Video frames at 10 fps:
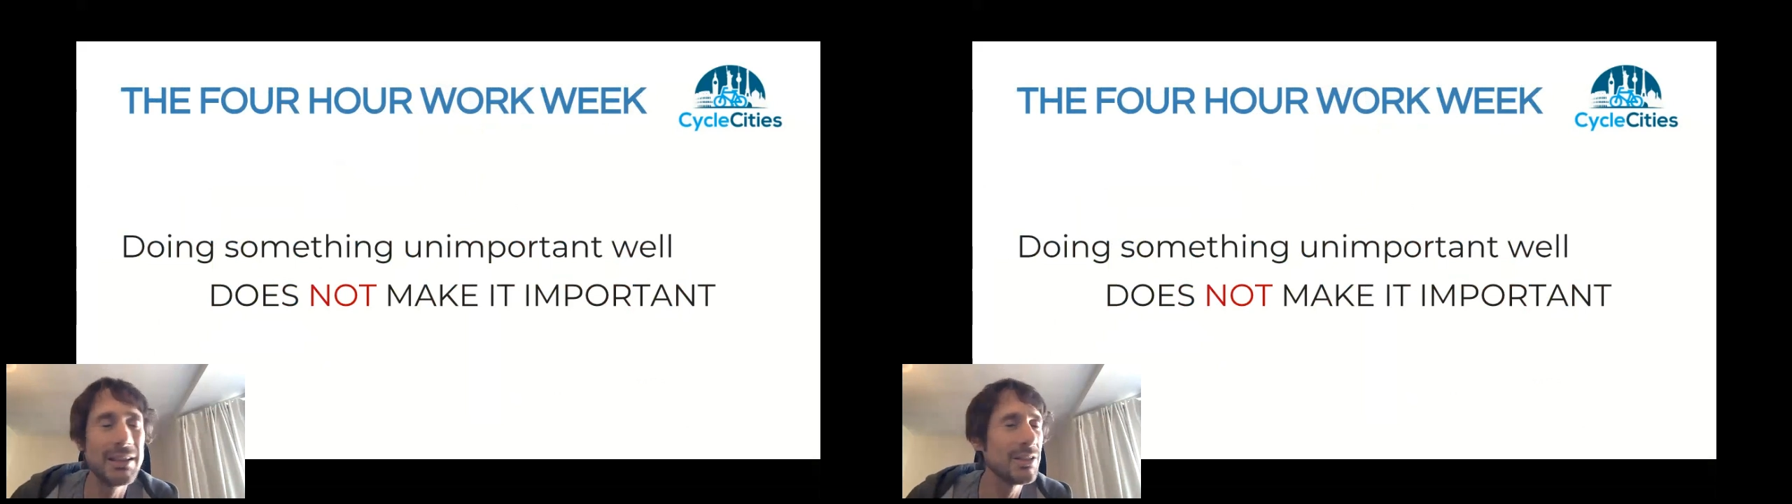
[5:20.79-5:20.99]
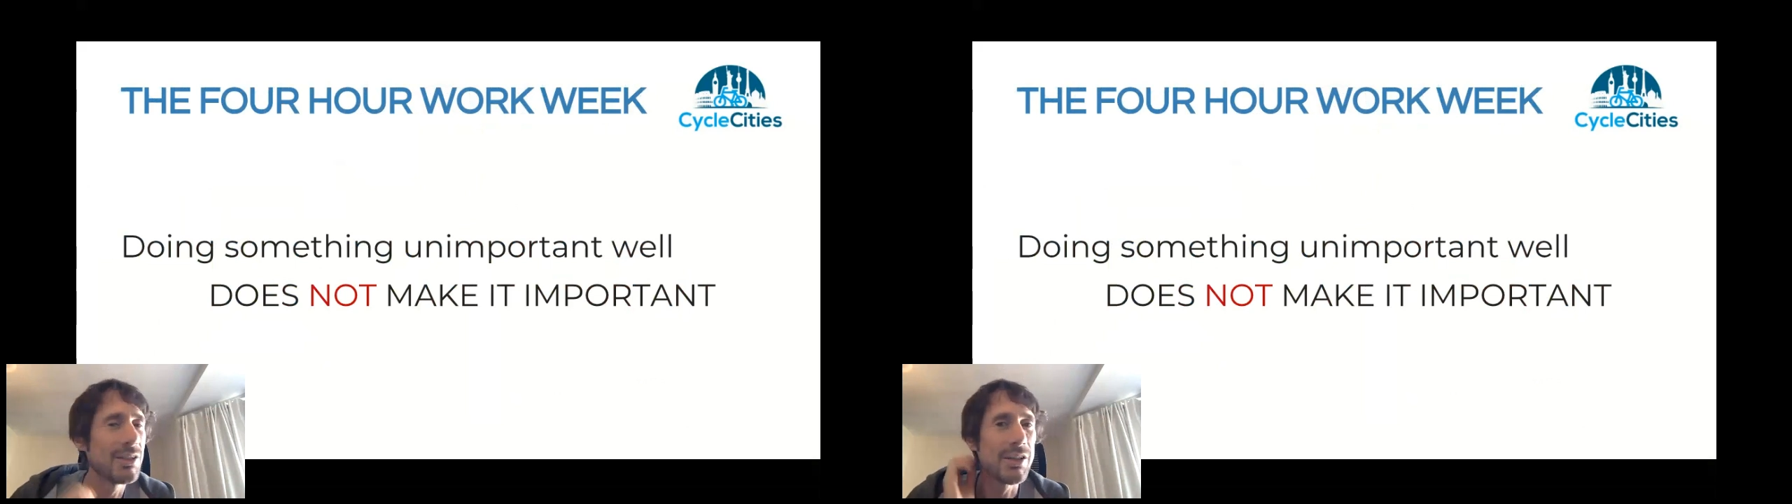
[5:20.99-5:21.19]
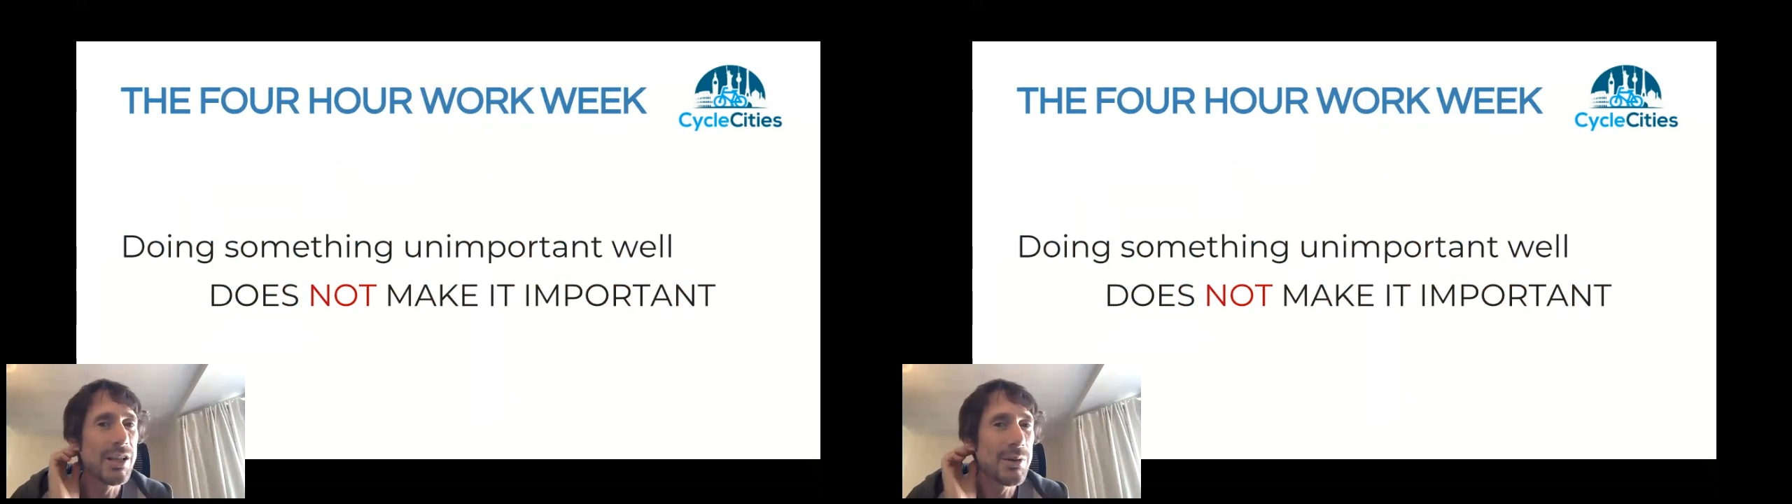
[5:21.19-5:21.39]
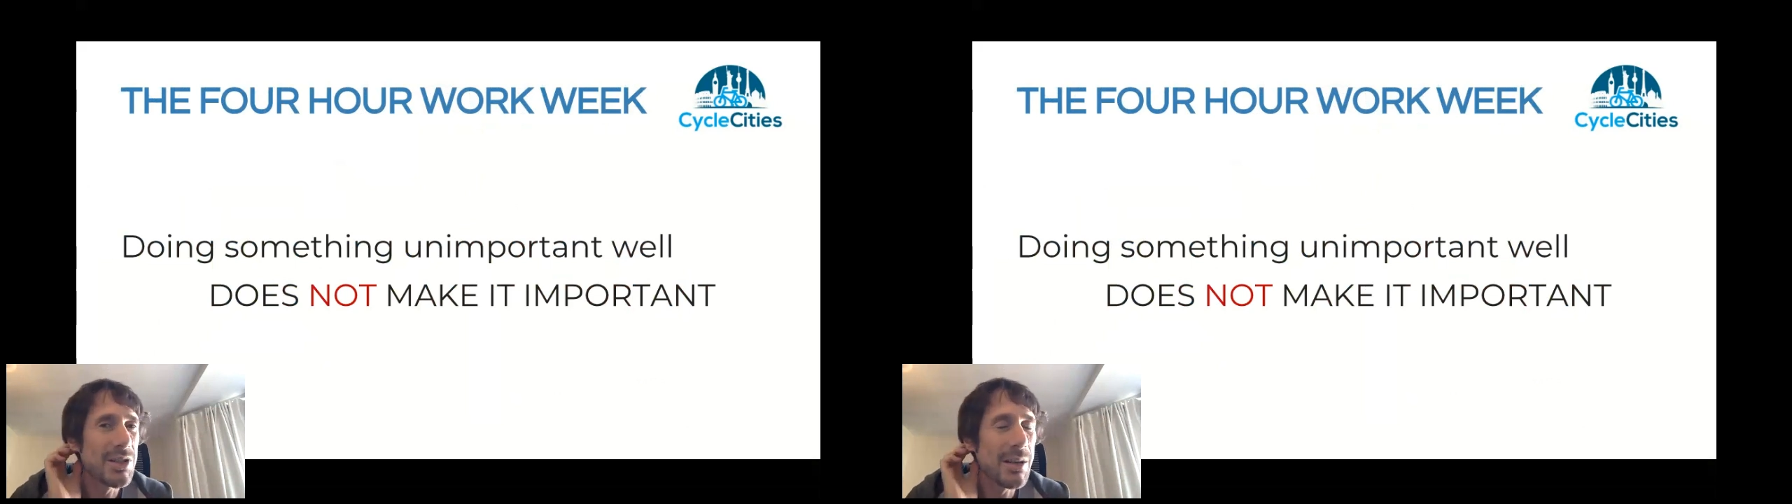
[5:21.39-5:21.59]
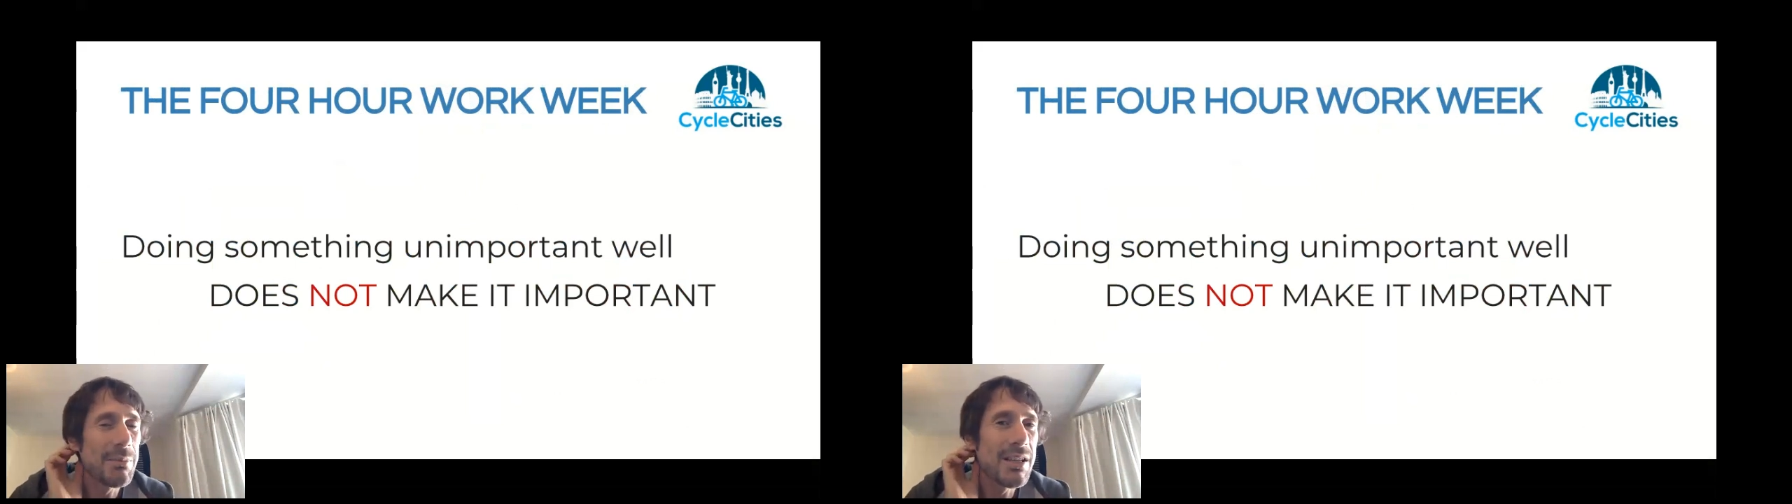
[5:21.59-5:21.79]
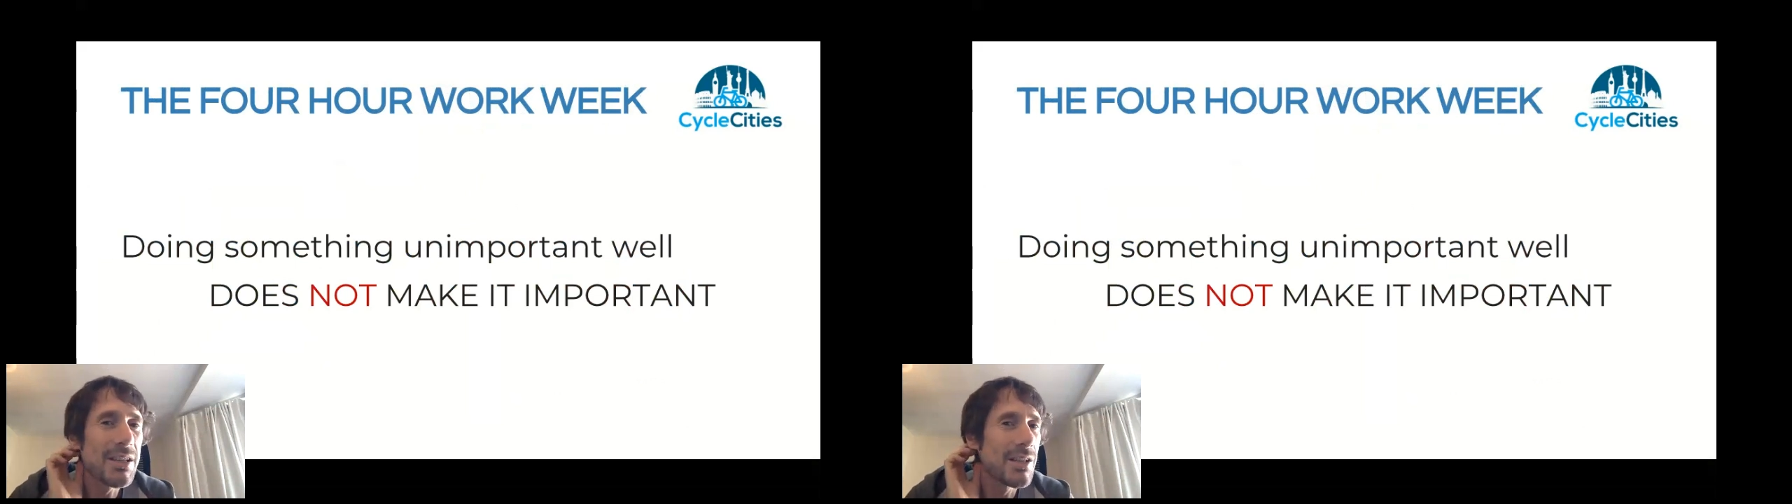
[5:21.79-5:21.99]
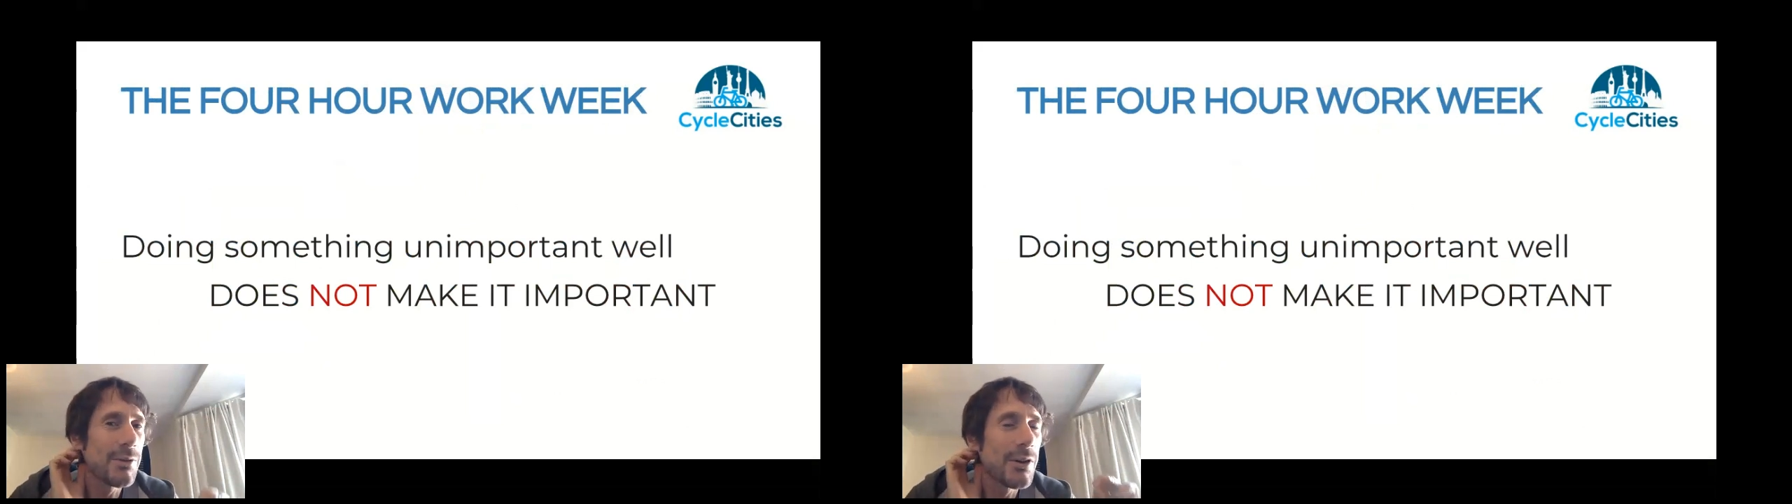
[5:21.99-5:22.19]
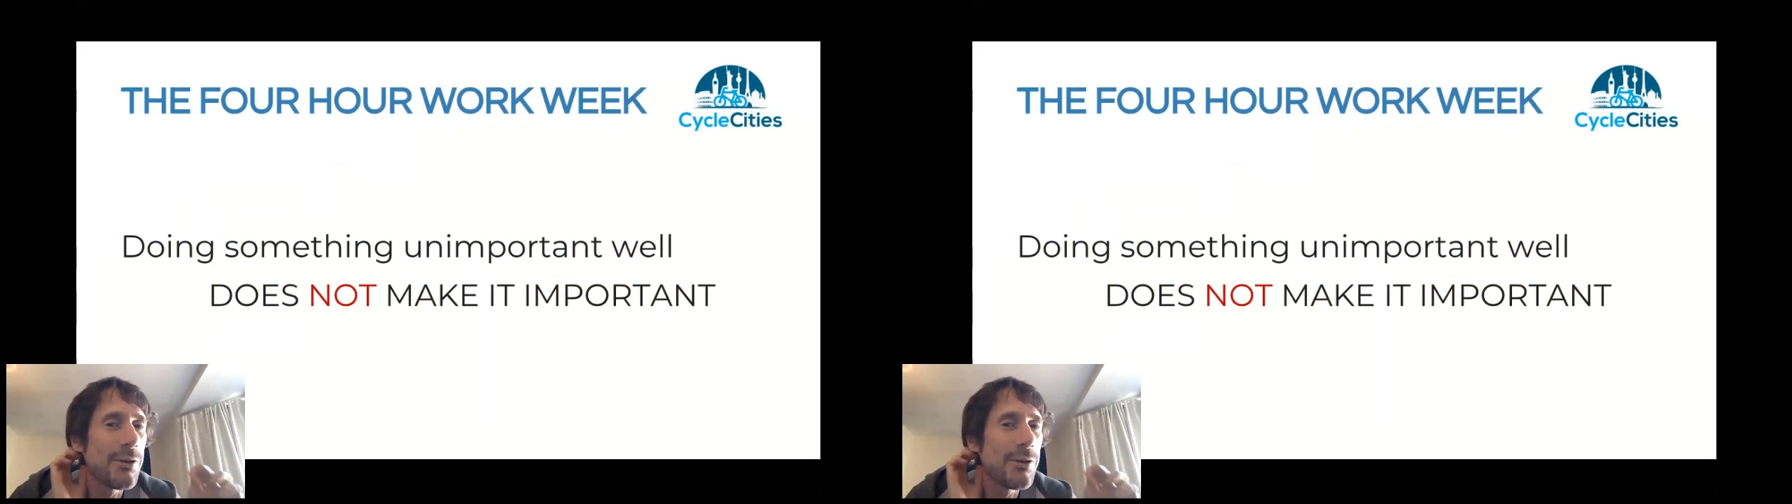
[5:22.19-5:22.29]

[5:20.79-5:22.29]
There are some things that very